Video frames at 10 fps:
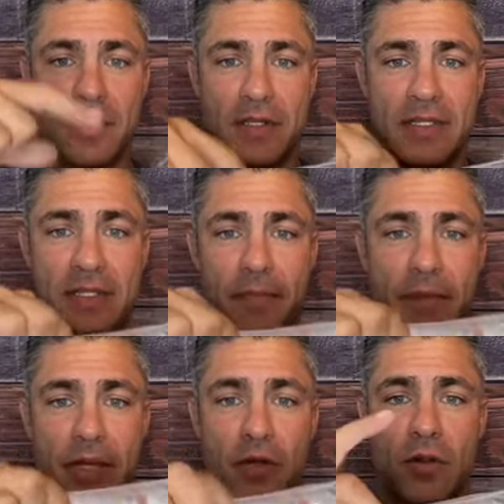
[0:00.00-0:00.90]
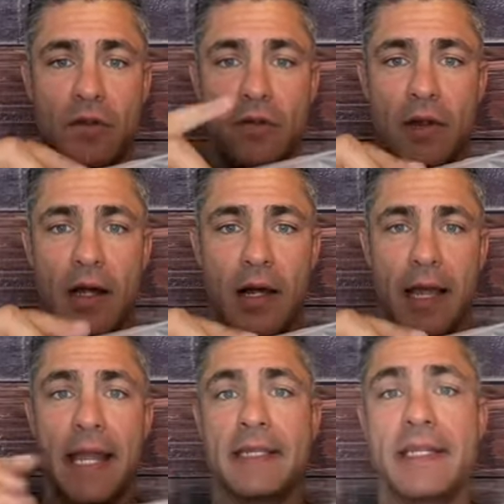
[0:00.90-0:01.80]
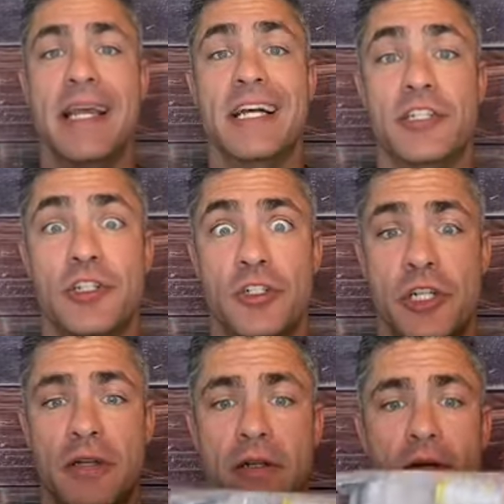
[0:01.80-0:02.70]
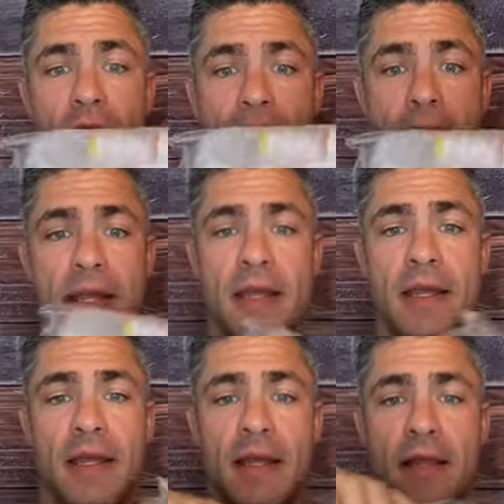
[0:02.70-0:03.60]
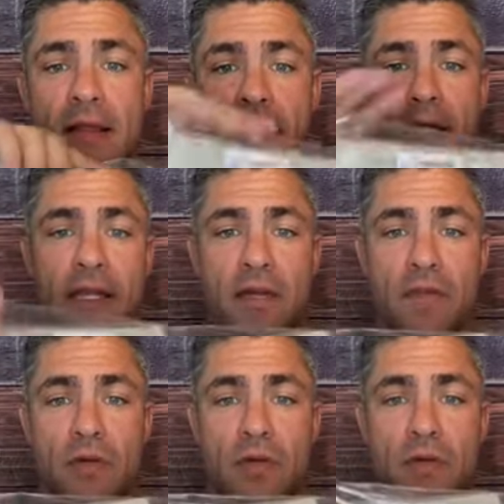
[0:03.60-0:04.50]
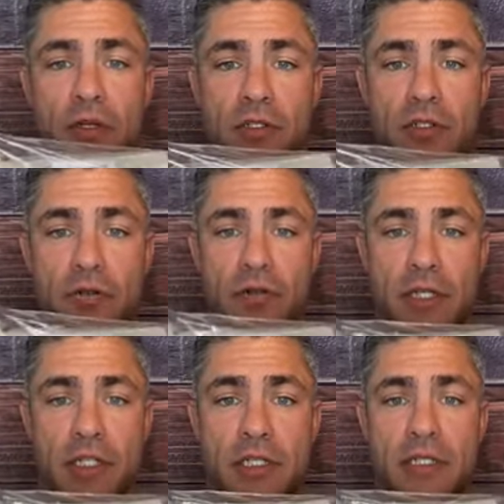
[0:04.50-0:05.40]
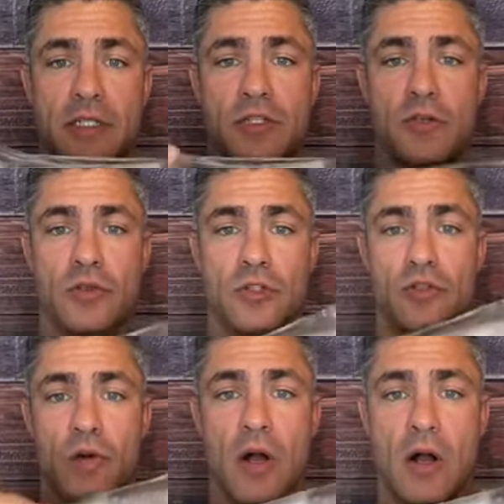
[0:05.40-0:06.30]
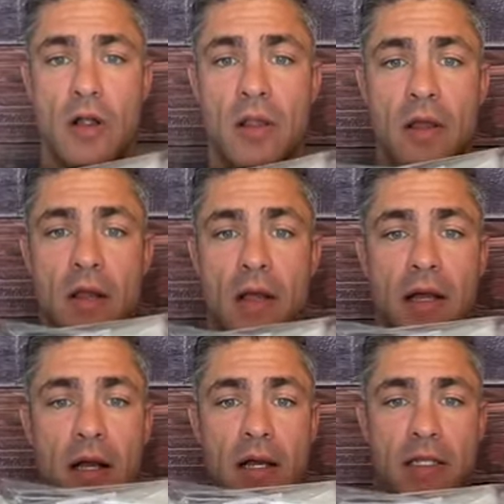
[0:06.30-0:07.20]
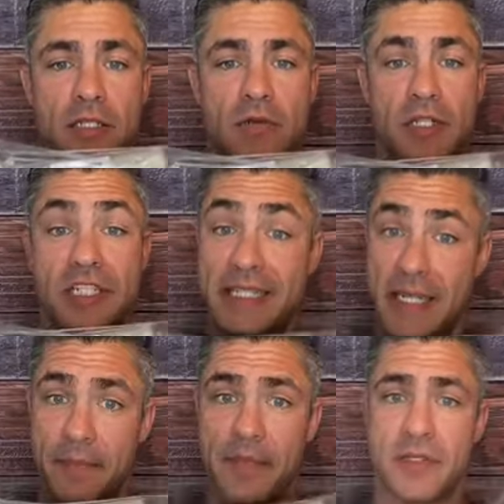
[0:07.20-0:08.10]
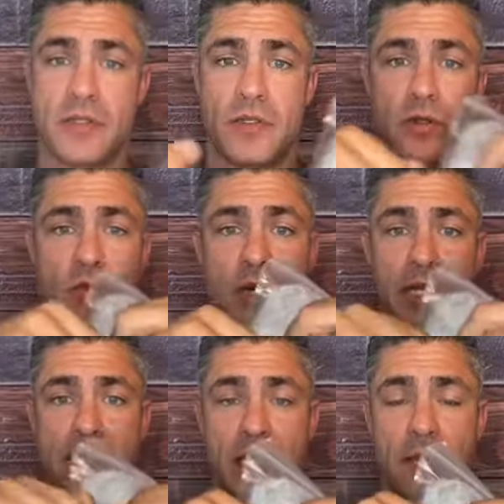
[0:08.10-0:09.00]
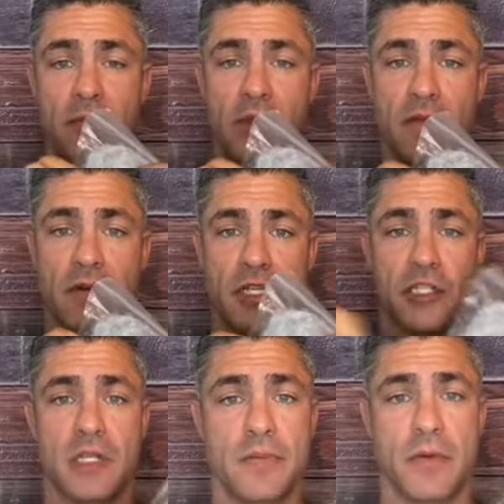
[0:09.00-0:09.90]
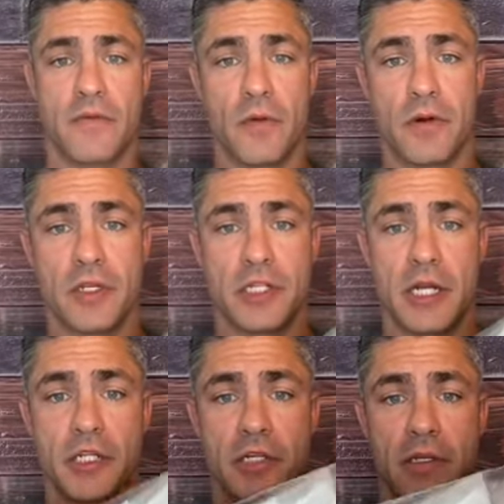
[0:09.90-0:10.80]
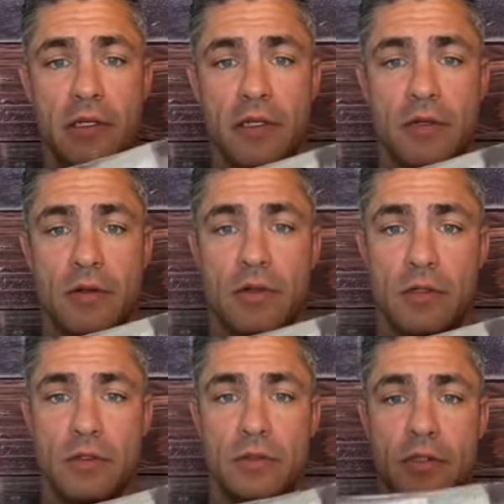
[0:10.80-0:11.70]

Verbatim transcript: This is a pill uh, anti-estrogen, okay? They give you your syringes to draw, uh, syringe tips to re-tip with a fresh tip before injection into your glute